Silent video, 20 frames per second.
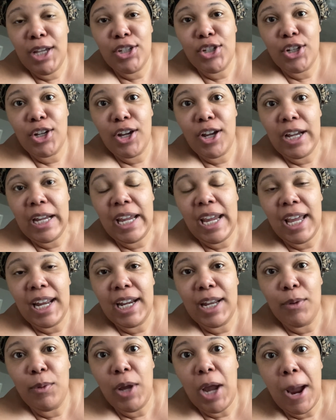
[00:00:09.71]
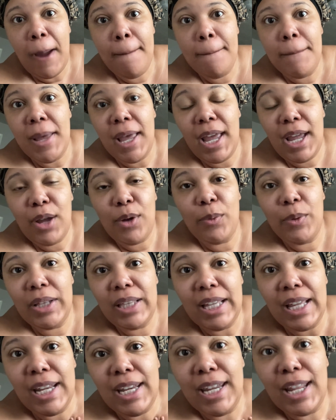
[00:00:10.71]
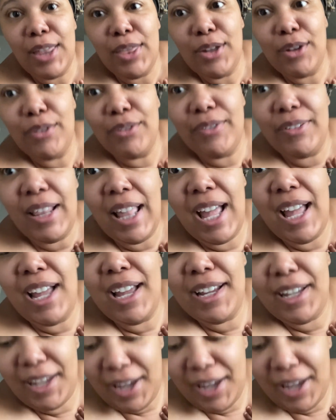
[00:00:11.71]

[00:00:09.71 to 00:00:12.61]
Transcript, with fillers: It's your girl, Kiana, and we are back with another vlog,